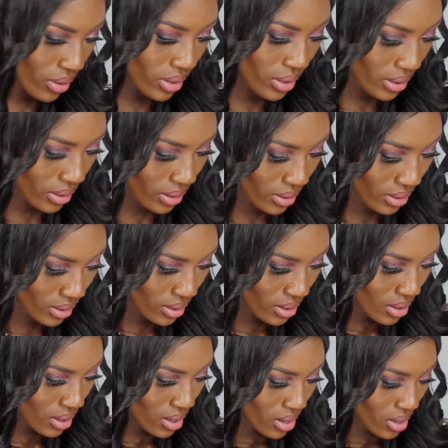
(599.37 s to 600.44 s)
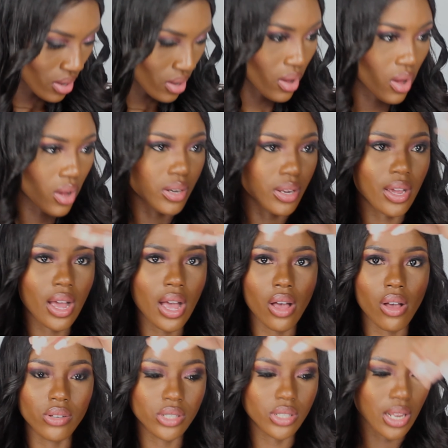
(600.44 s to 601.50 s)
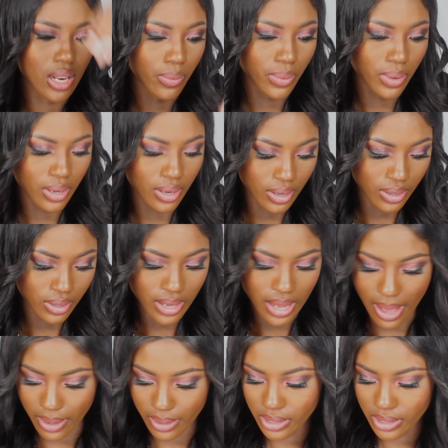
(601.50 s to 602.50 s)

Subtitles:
on the couch, another one. Yeah,